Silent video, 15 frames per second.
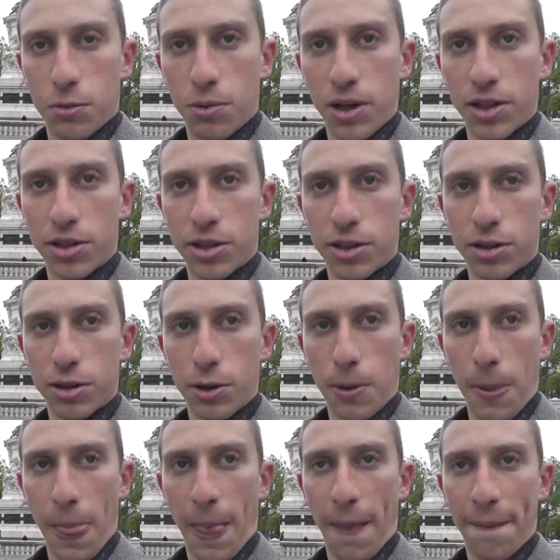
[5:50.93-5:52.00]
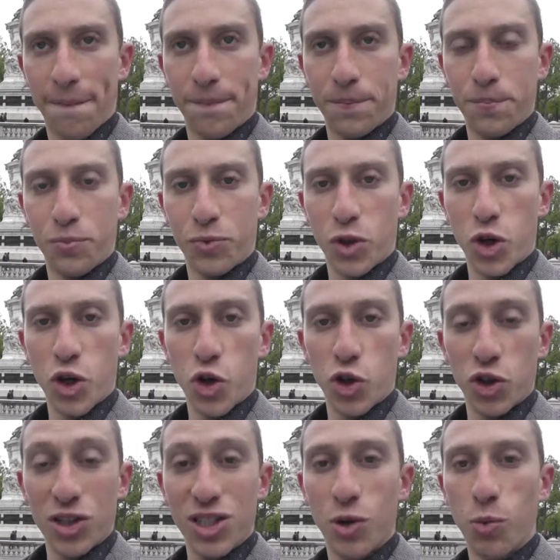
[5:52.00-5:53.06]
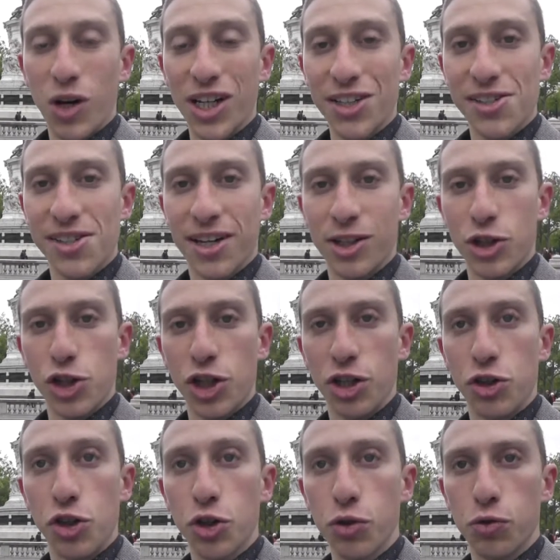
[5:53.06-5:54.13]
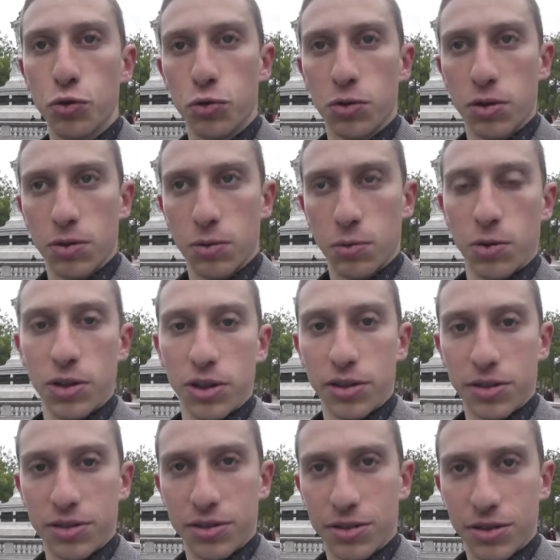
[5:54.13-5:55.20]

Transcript: whether or to what extent she too would